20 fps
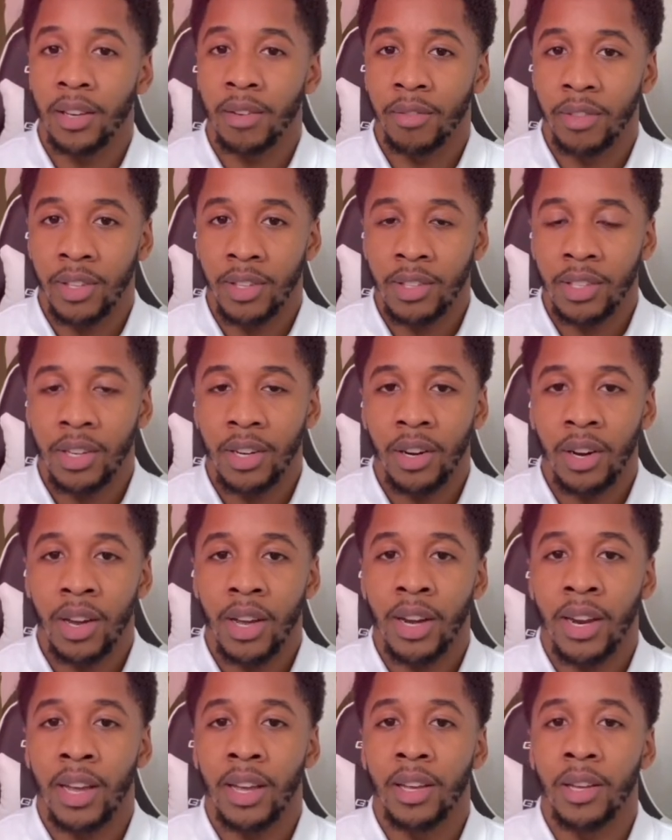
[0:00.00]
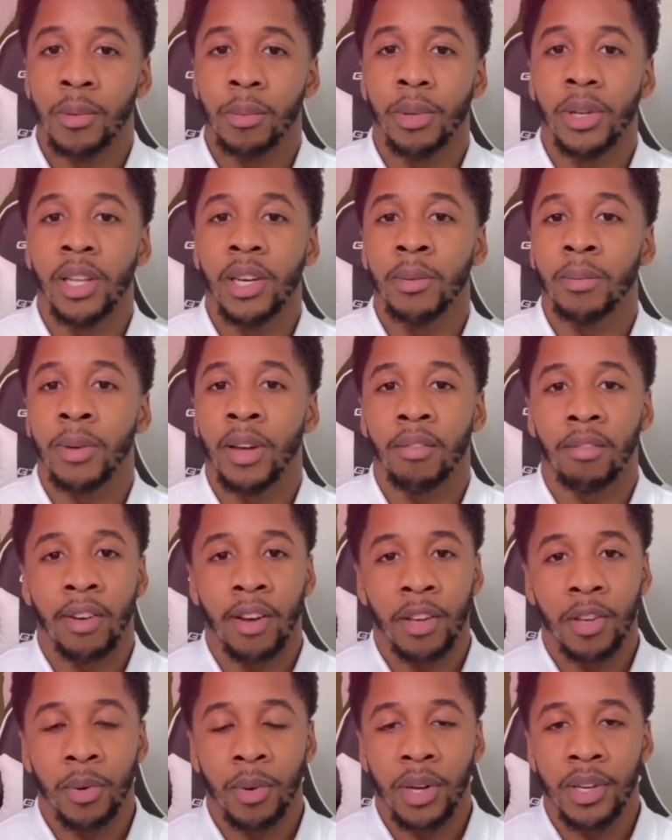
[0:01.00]
of this year and I completed my
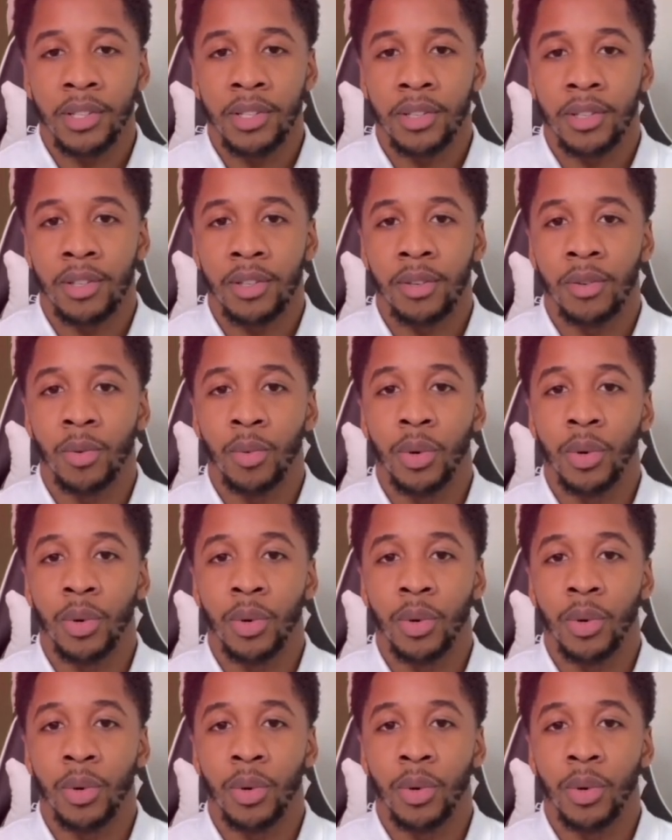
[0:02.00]
evaluation